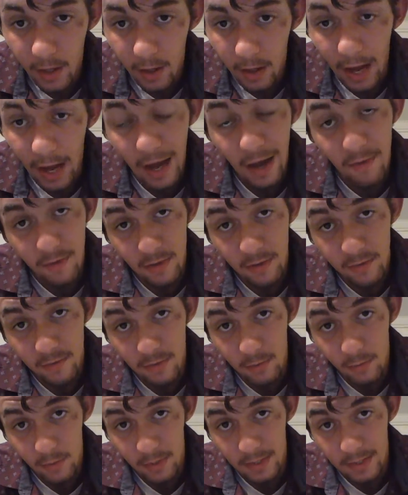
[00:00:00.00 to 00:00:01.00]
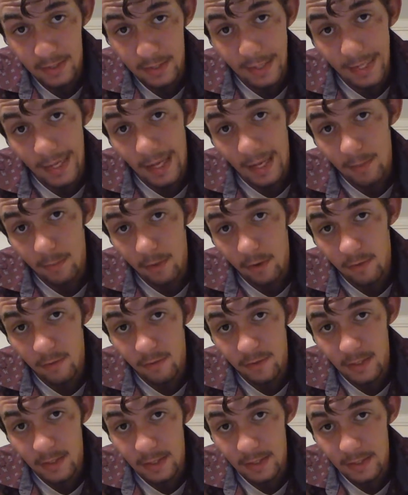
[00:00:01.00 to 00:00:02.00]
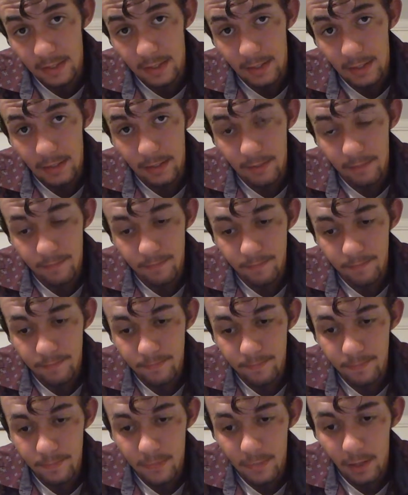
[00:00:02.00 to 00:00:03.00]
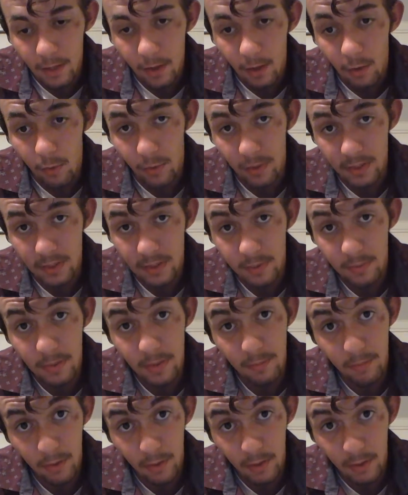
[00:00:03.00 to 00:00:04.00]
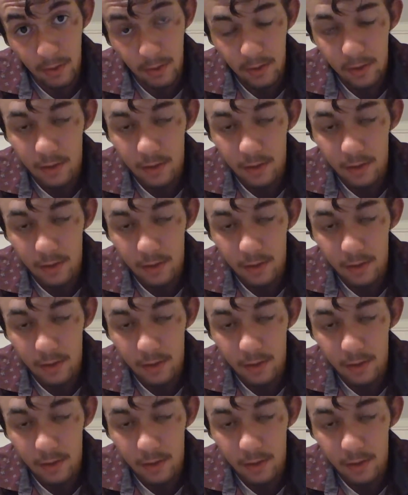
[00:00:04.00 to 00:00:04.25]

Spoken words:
I've even written the name of the recipe book,